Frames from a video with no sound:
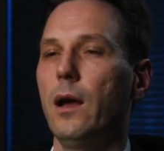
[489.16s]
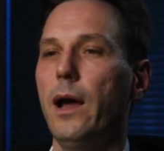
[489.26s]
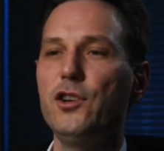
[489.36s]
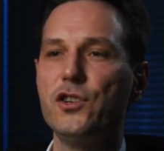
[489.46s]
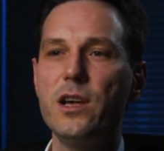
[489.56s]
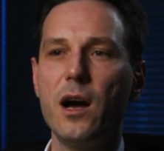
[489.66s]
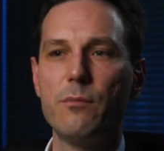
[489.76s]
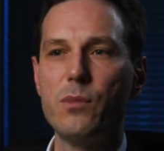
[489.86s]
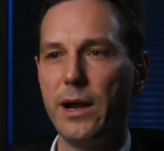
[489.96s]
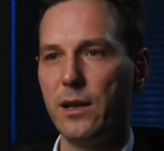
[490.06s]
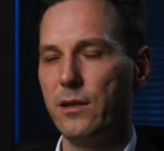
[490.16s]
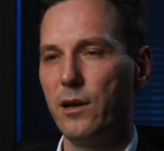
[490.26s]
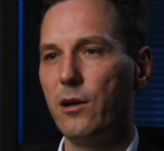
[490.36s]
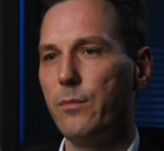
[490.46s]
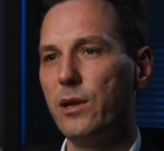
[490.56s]
HDR
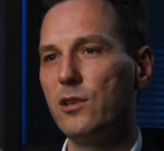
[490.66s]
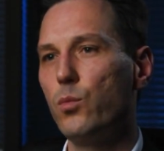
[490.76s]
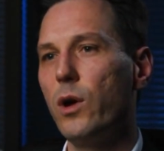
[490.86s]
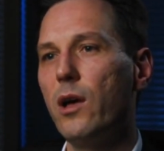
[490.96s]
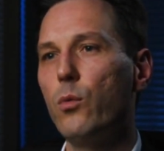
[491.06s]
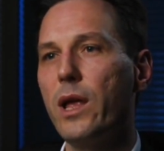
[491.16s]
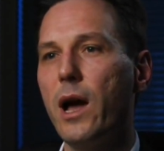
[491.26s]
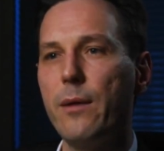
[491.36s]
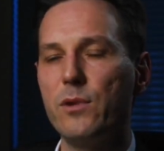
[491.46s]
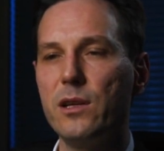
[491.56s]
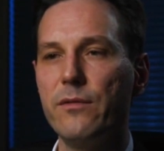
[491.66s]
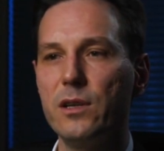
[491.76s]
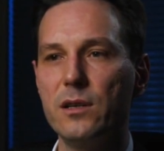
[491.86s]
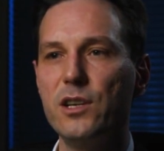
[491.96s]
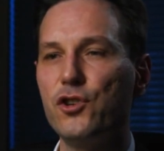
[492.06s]
brachytherapy is where we aim to give an
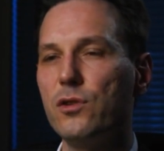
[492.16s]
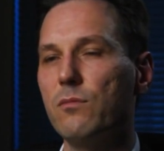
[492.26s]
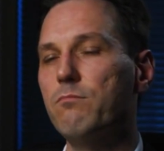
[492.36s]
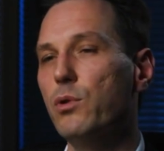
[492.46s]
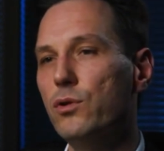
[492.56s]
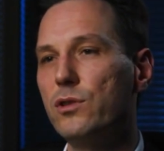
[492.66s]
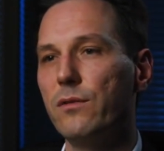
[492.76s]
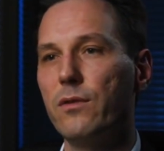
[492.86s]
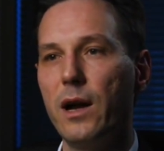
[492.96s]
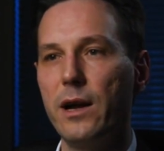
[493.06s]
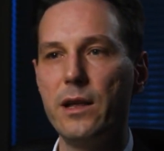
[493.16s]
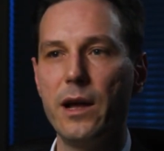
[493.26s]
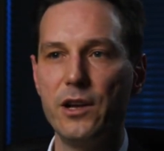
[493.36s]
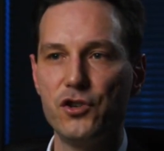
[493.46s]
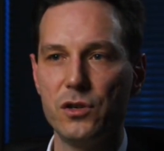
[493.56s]
additional boost of
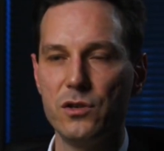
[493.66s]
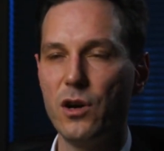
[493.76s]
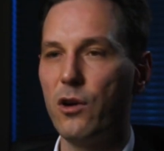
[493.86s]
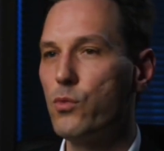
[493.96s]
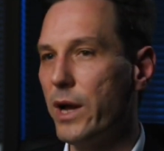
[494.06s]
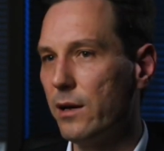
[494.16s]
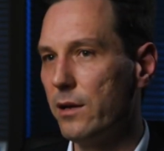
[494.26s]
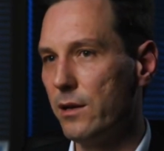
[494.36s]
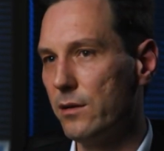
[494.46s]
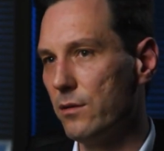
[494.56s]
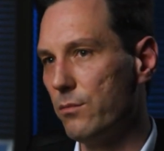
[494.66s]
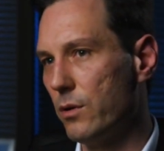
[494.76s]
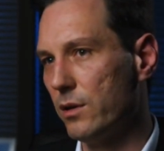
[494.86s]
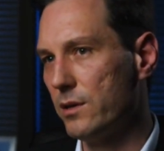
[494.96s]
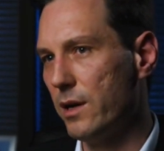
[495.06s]
radiation directly into the
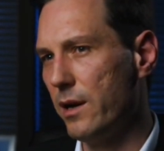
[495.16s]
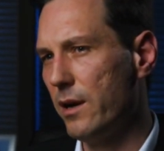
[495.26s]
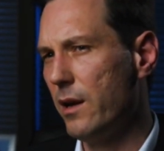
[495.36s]
prostate.